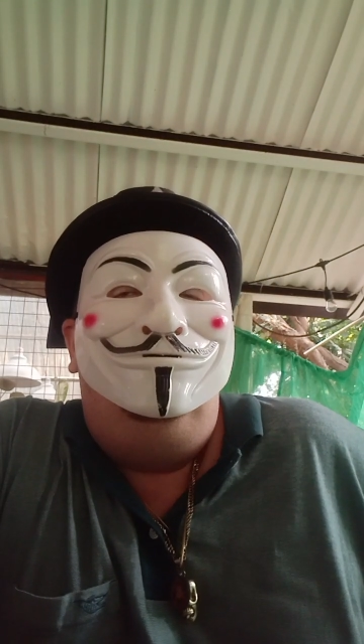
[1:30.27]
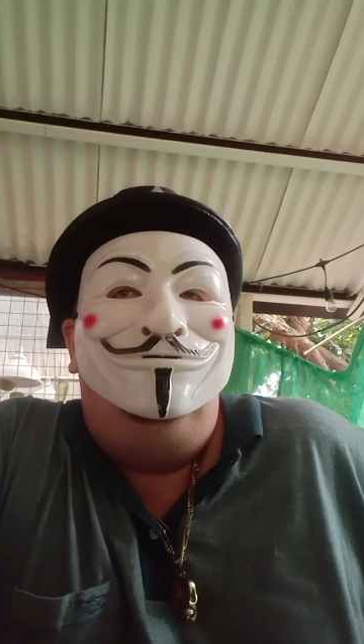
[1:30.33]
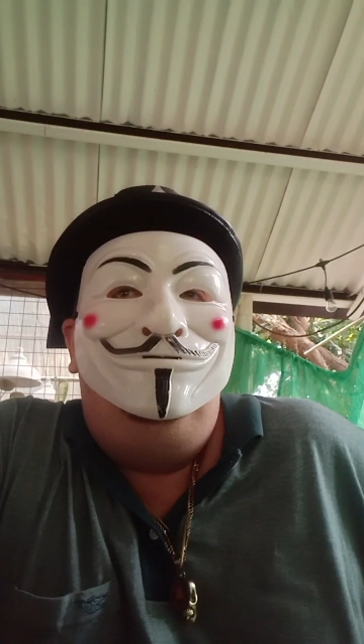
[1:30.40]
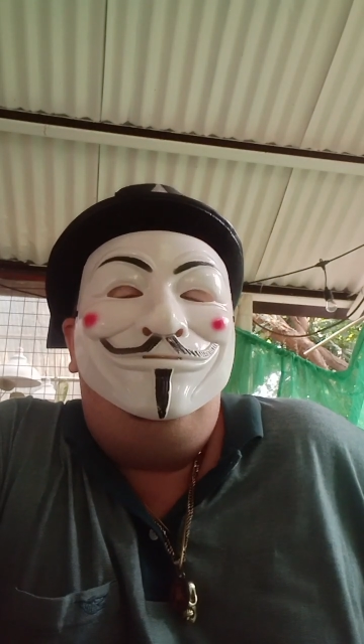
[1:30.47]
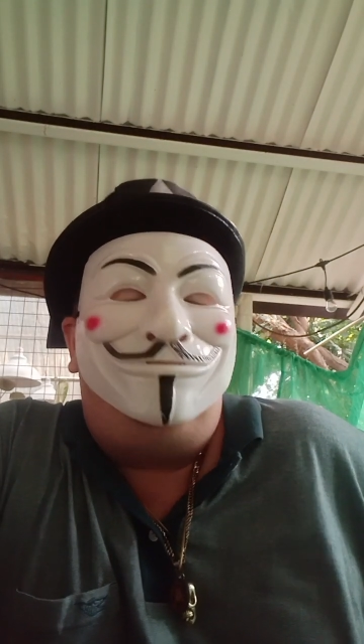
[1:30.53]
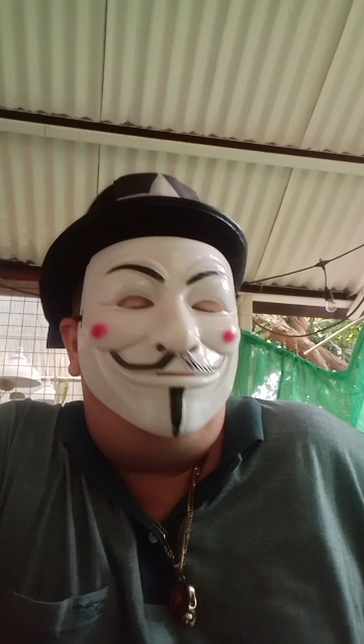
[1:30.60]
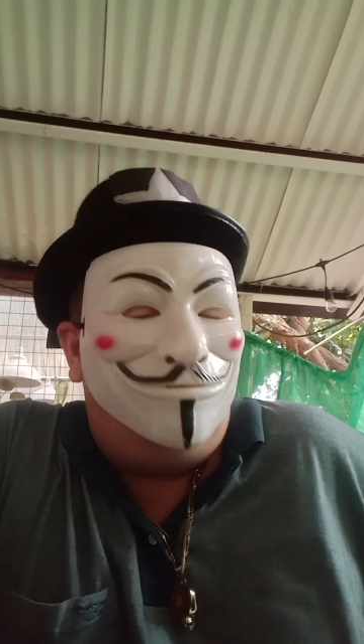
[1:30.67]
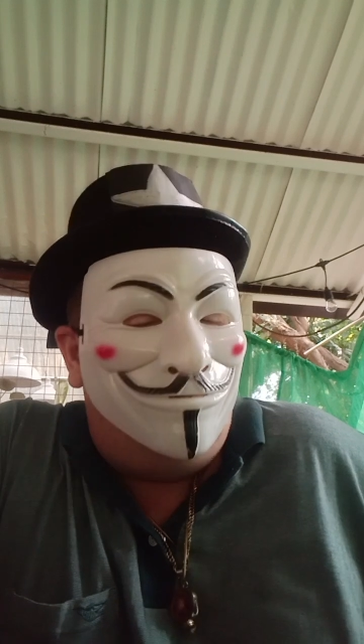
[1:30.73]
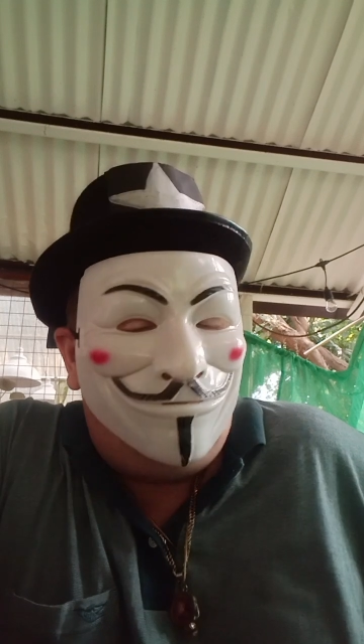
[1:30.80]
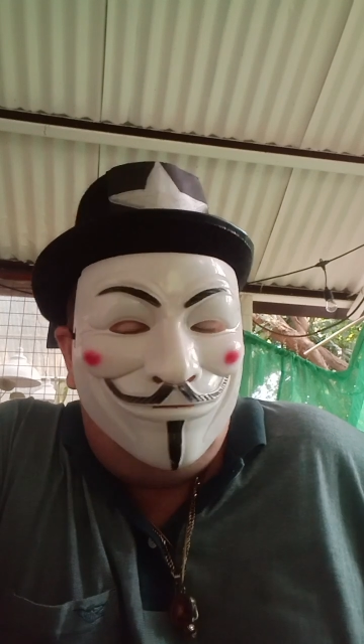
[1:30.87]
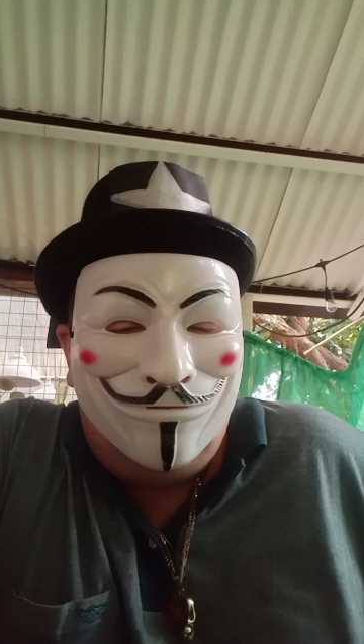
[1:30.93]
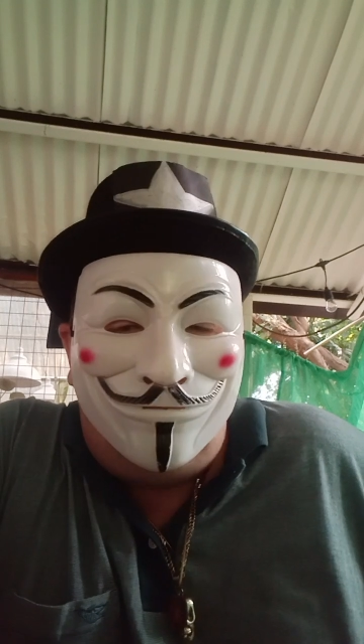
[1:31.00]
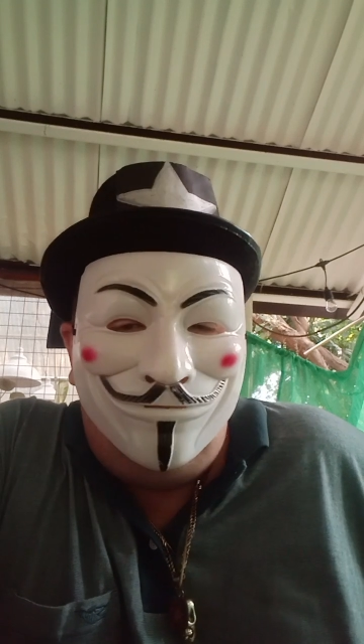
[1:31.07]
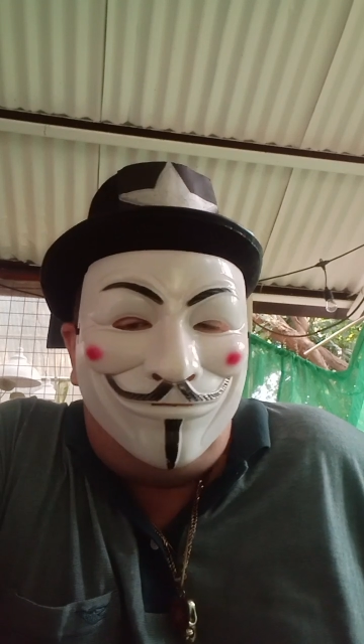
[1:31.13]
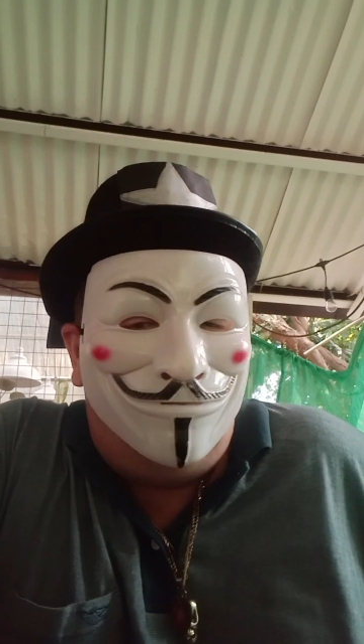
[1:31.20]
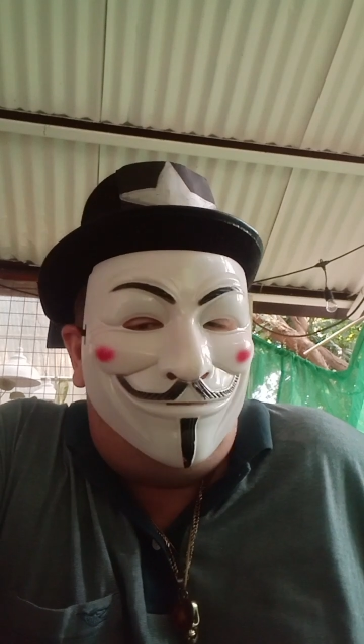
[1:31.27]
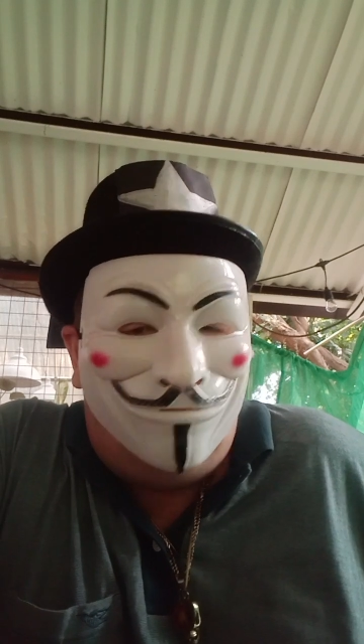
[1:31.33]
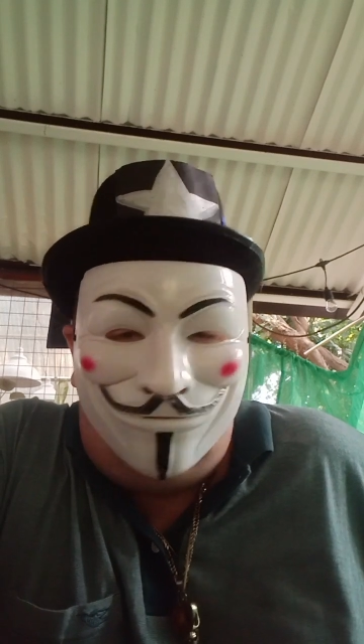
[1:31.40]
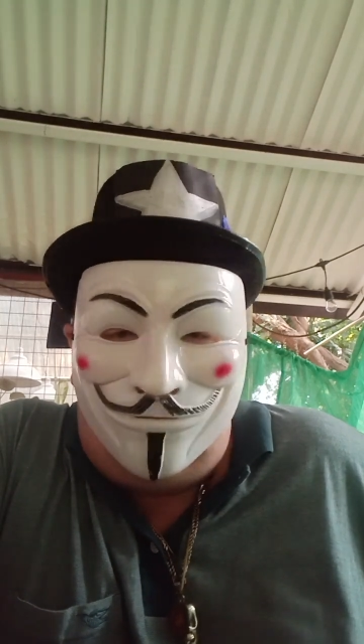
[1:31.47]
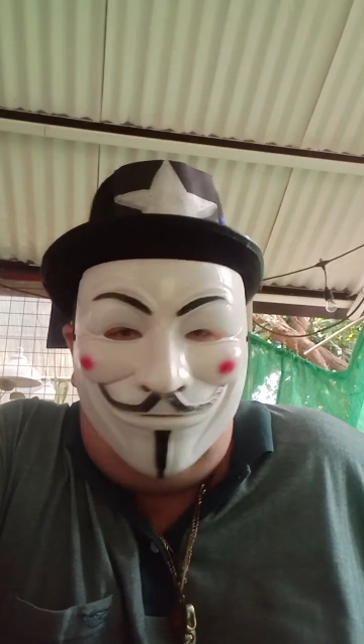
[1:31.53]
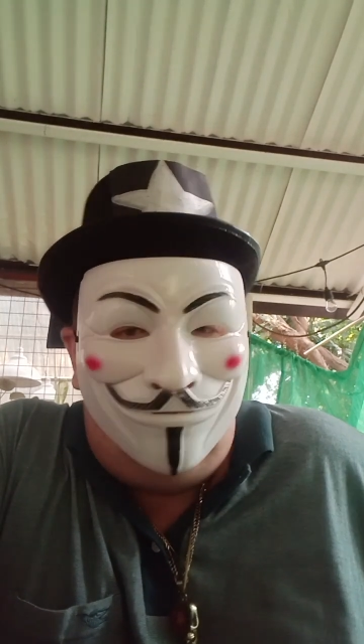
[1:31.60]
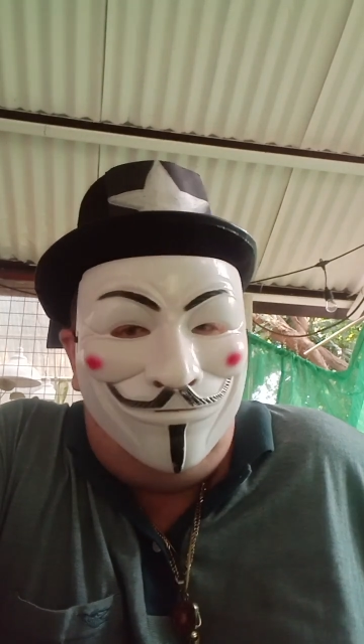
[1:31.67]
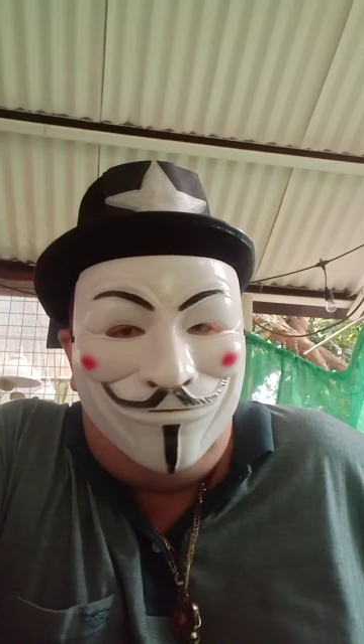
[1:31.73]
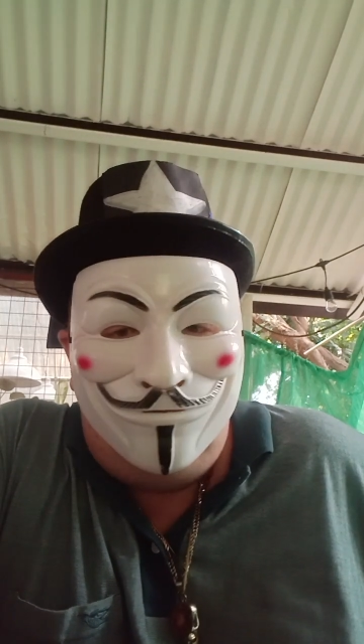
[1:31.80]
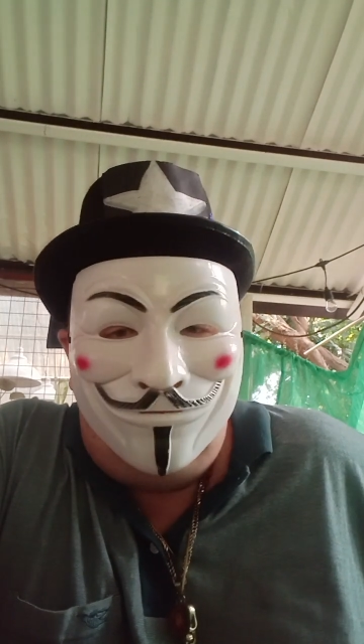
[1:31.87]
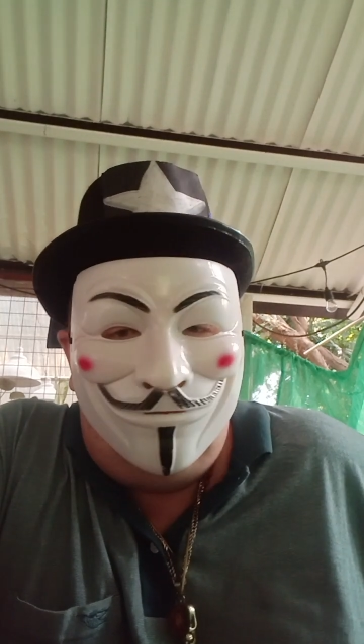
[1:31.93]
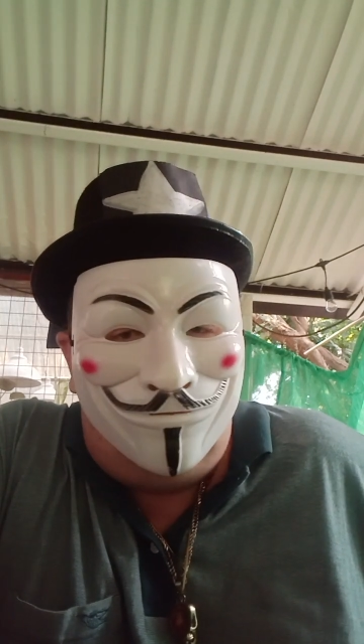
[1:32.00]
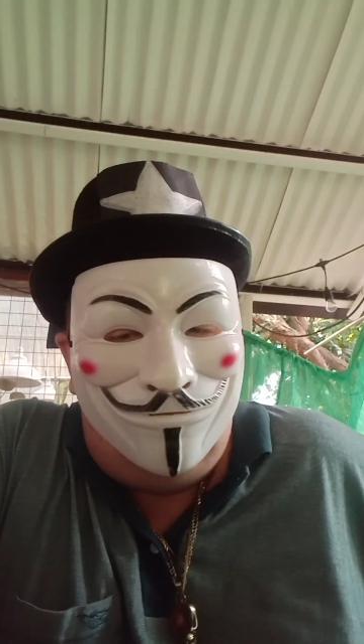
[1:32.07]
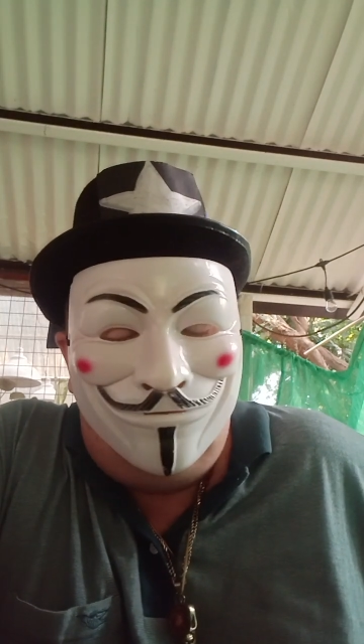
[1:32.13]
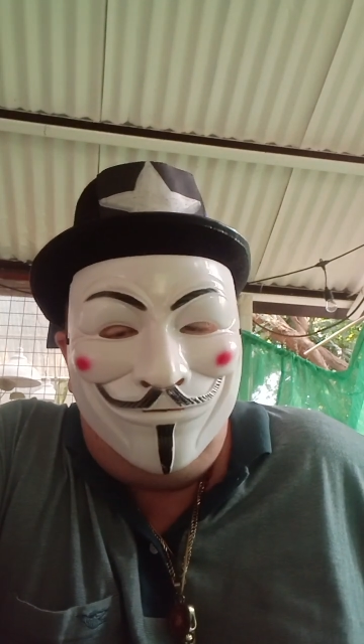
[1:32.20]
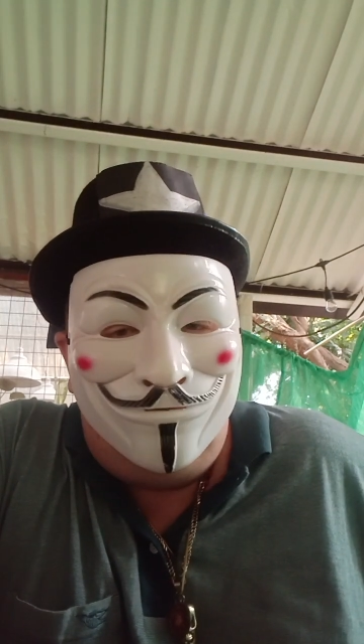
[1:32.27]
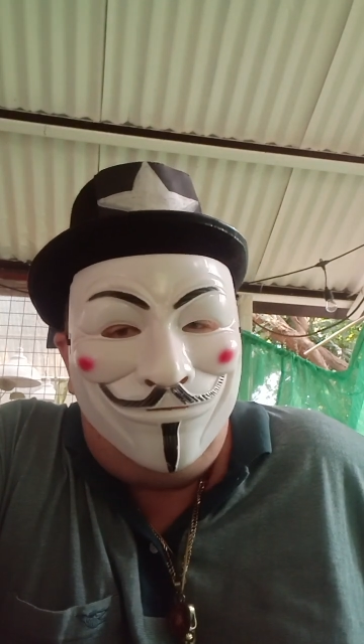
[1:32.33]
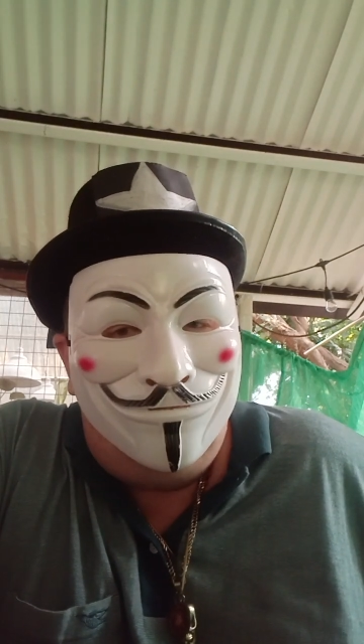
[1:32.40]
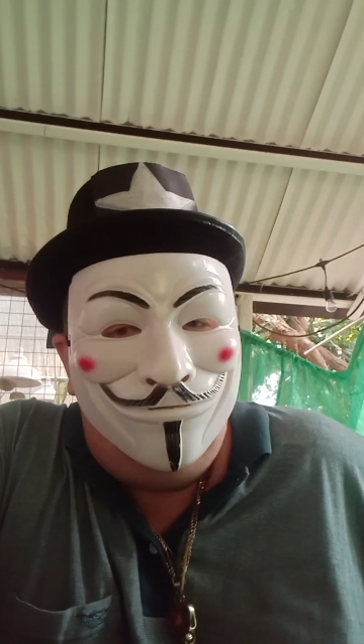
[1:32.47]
It's just like with the tarot, all right?